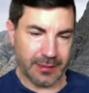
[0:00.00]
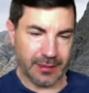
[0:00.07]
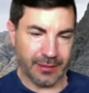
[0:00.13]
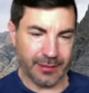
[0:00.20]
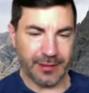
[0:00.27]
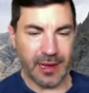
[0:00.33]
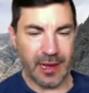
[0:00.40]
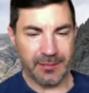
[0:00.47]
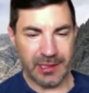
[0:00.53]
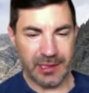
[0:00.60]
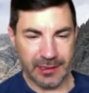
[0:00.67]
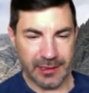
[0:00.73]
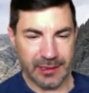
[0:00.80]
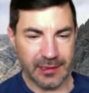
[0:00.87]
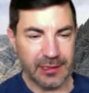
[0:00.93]
is not
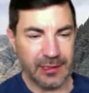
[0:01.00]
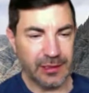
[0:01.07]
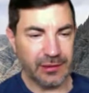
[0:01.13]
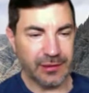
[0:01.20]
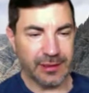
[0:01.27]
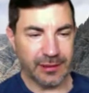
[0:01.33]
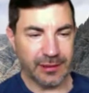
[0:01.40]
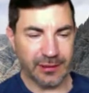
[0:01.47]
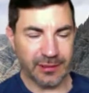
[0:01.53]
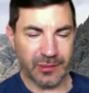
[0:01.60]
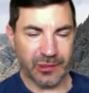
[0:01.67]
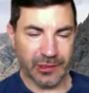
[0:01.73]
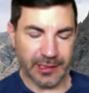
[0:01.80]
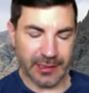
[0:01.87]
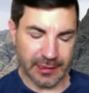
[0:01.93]
being continued at this
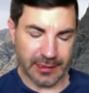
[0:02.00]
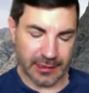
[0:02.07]
point.